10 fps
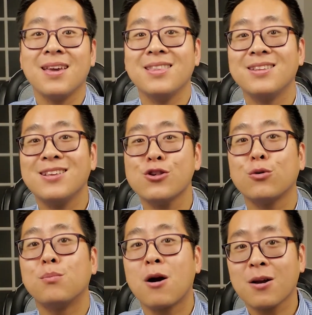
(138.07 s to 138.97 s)
In the digital
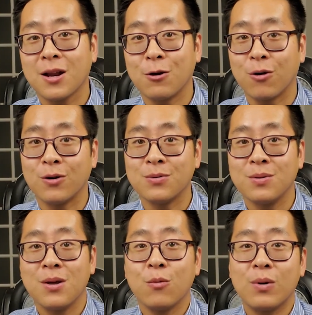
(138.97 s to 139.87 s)
marketing world,
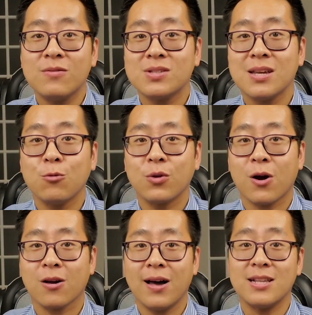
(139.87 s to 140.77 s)
we've seen with
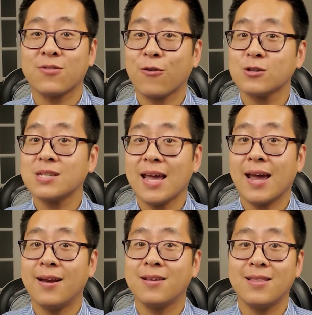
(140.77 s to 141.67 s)
our clients
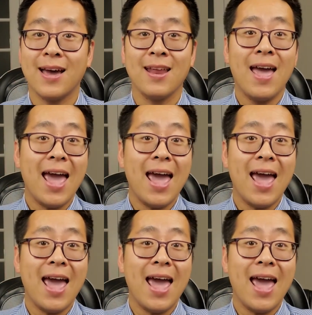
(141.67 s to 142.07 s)
firsthand that